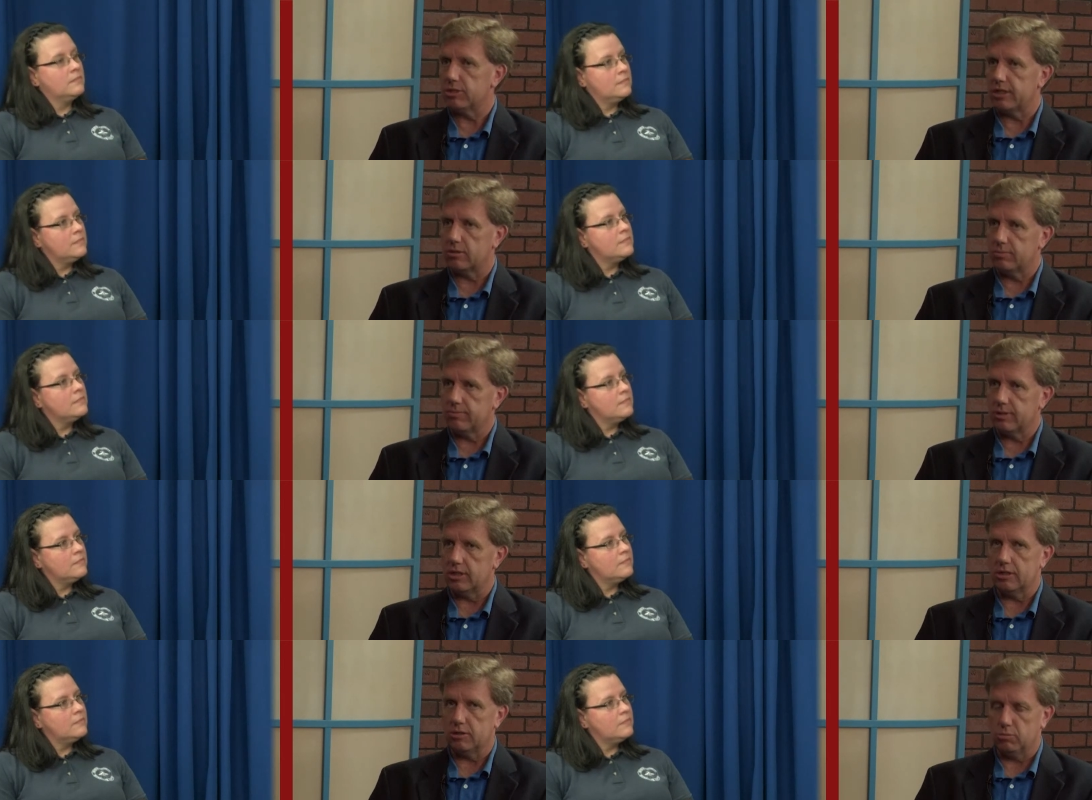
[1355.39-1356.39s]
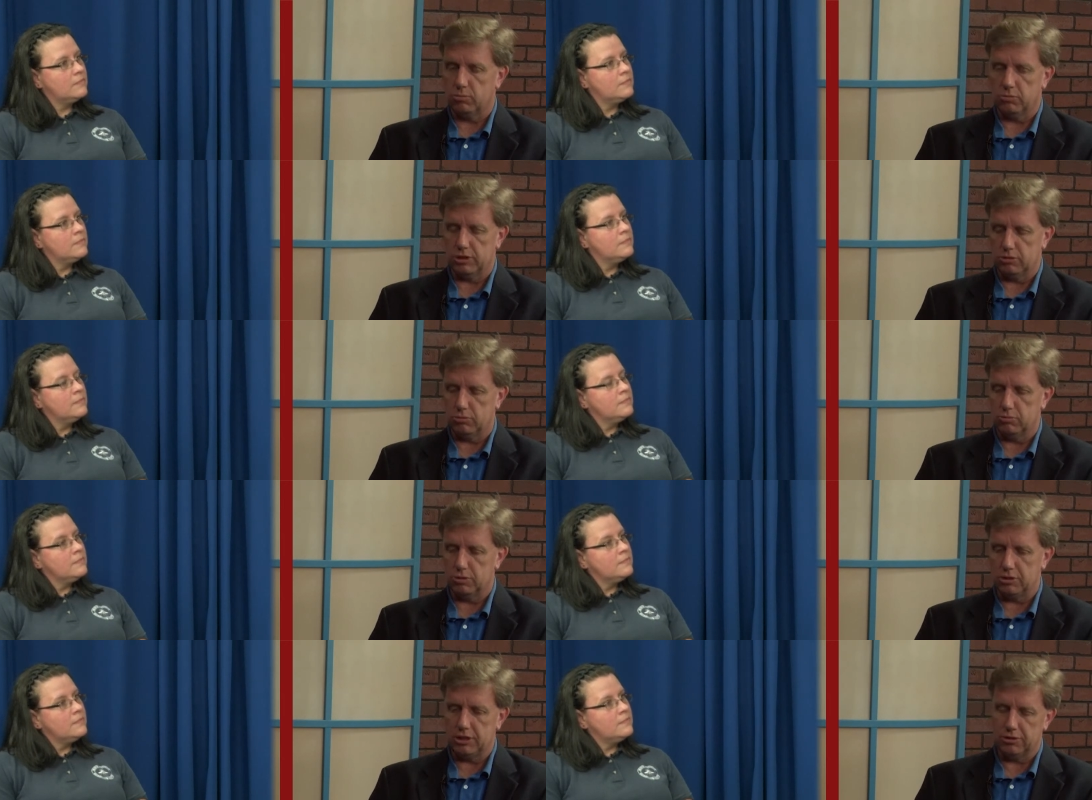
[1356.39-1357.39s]
Speaker 1: like when you
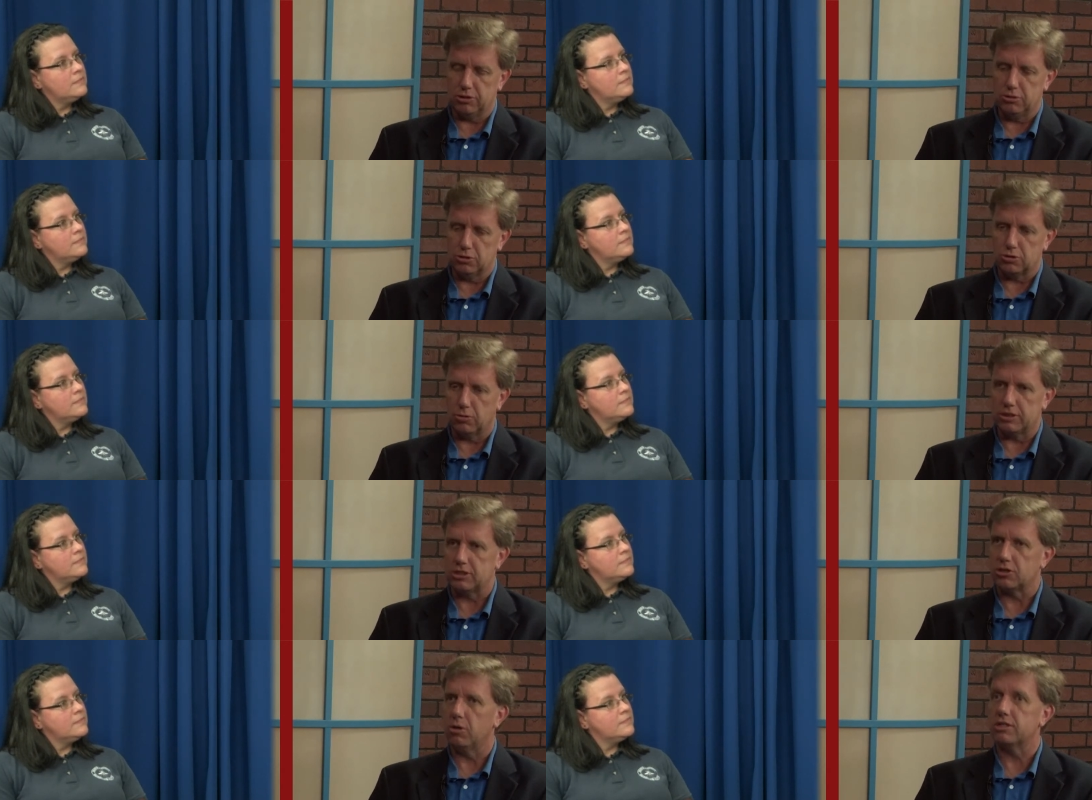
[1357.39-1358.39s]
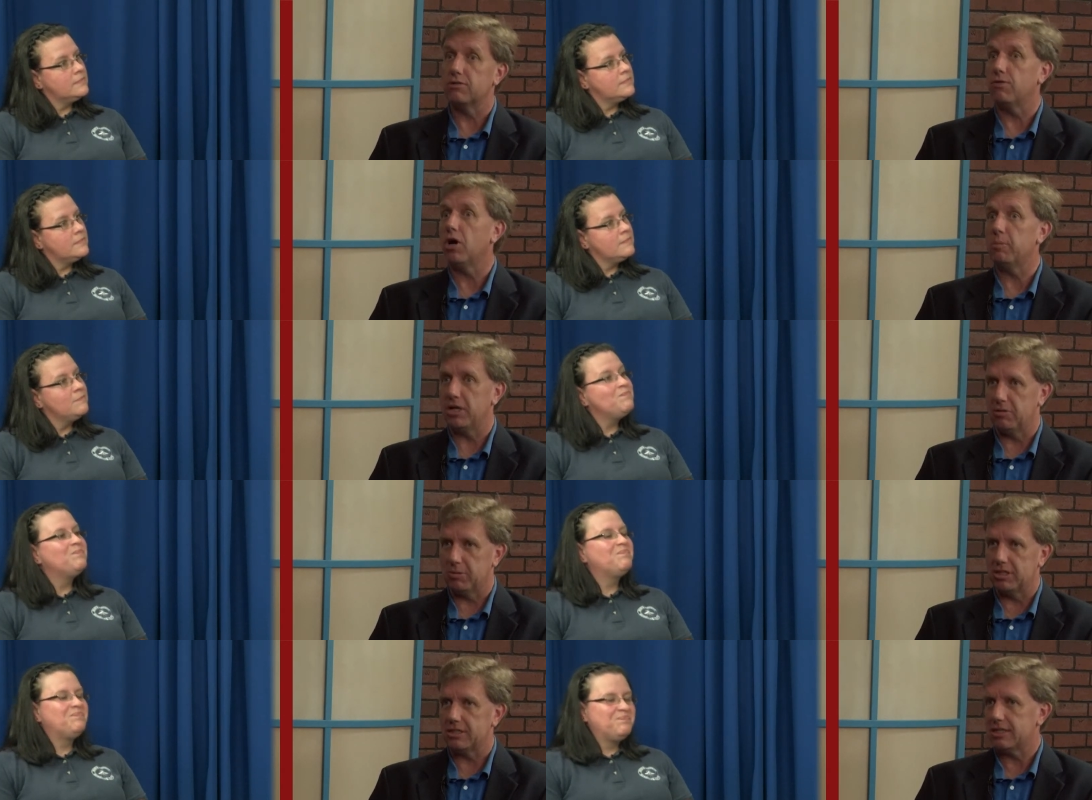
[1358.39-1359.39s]
when you hear the news stories, it's always a farm
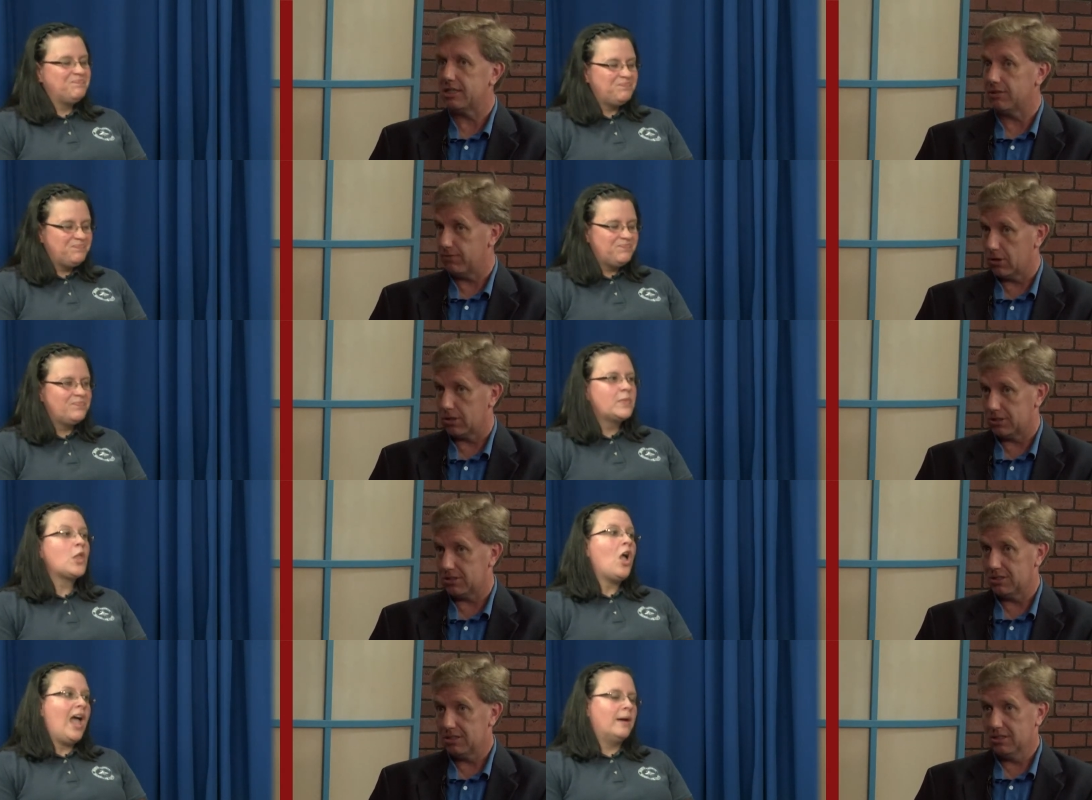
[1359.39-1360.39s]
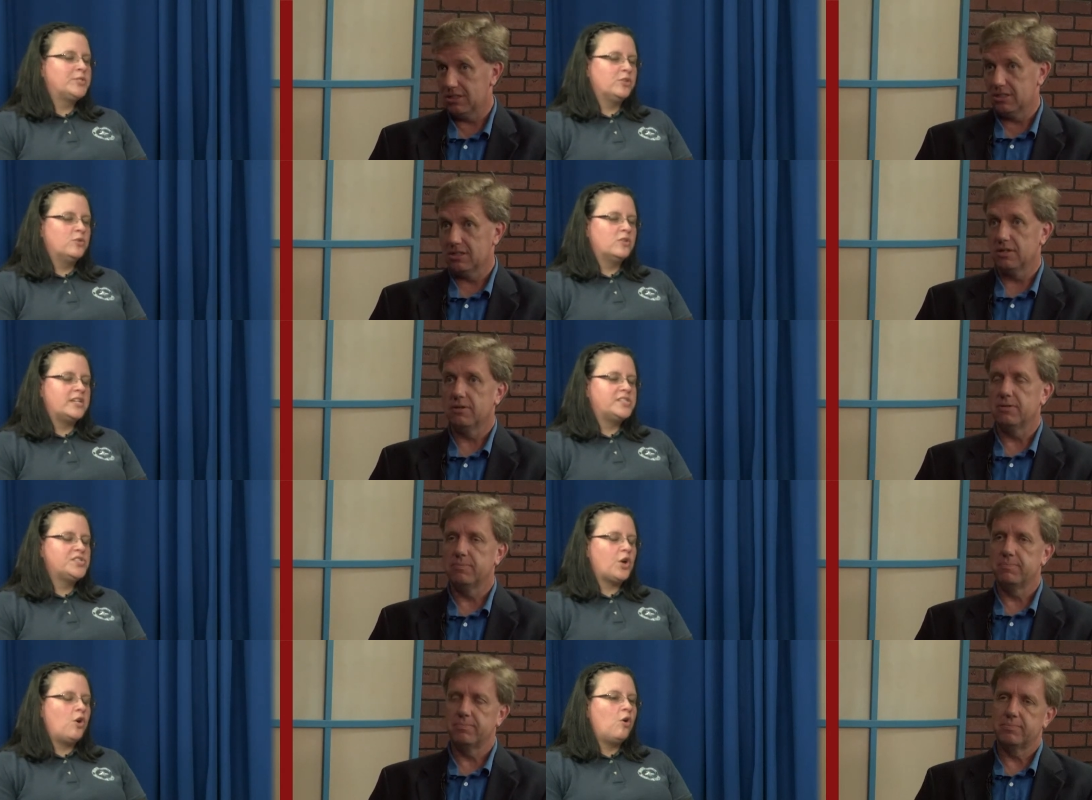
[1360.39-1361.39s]
animal that gets it first.
Speaker 2: Absolutely.
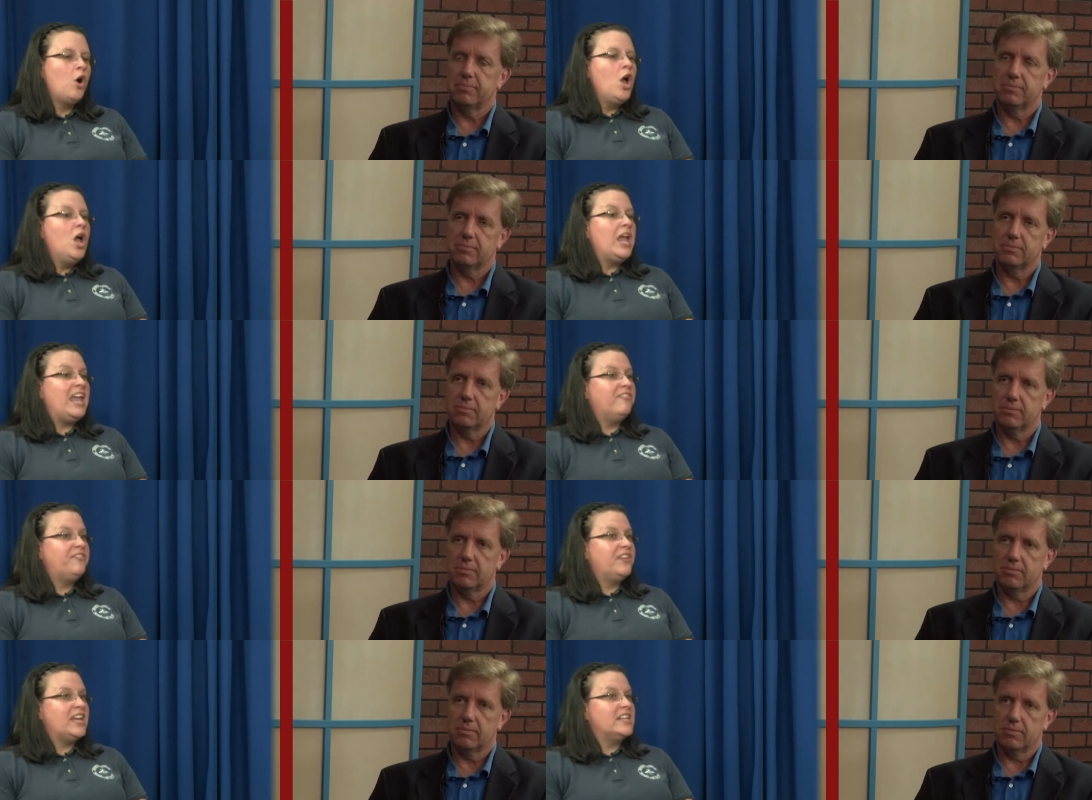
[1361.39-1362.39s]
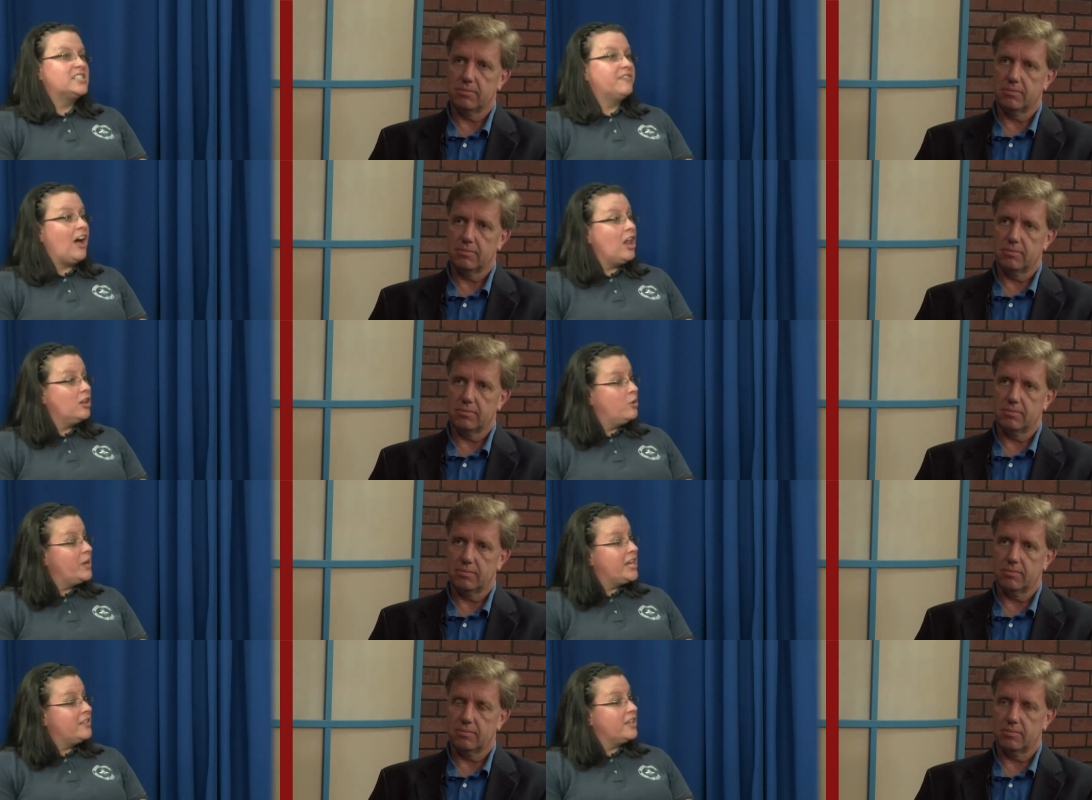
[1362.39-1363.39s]
So if it's
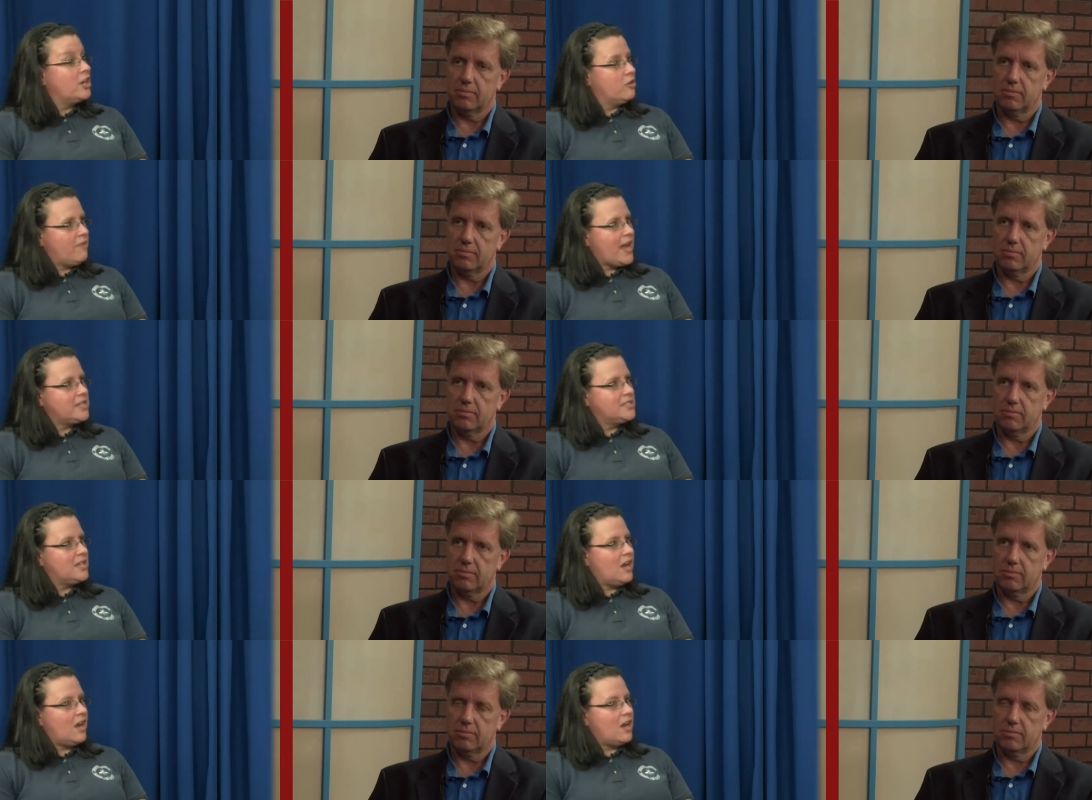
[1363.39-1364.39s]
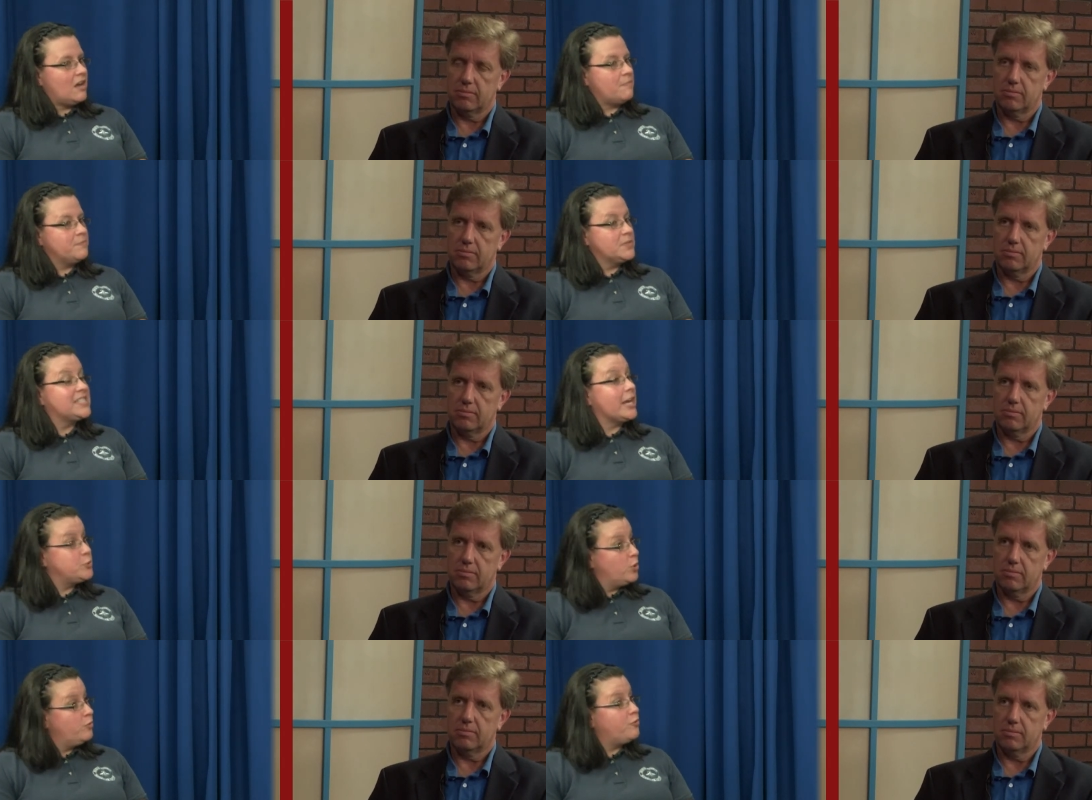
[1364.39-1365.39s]
following the correct um,
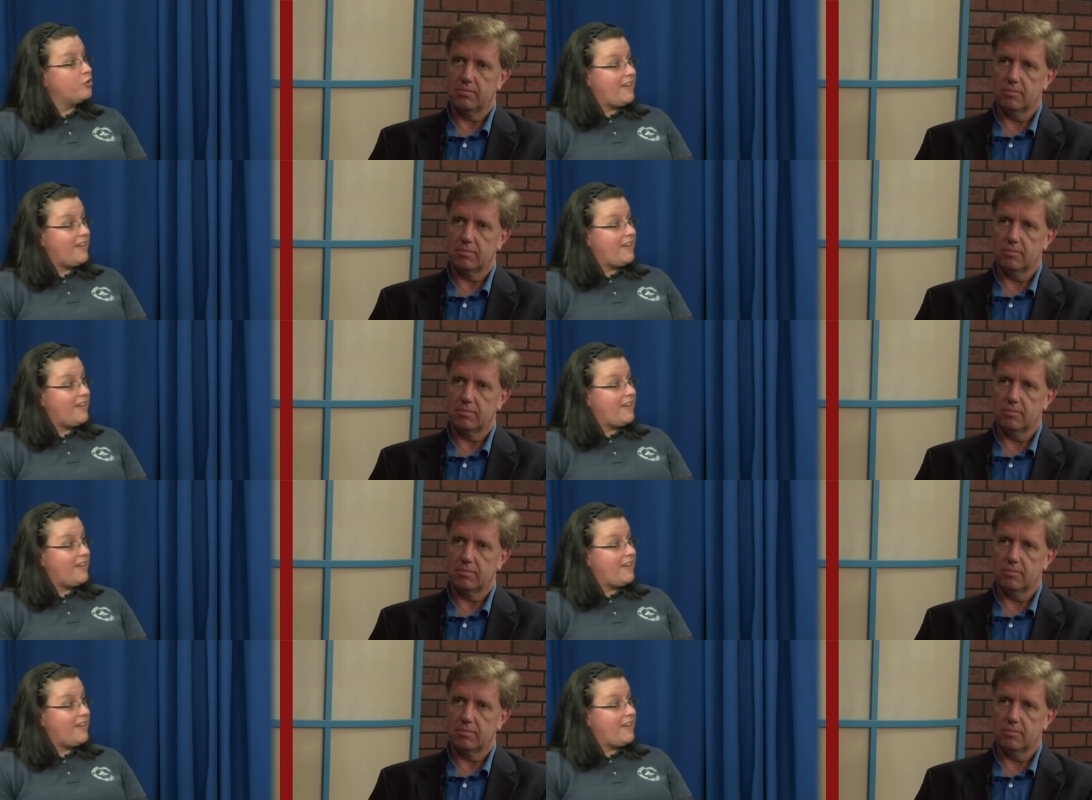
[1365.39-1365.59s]
schedule for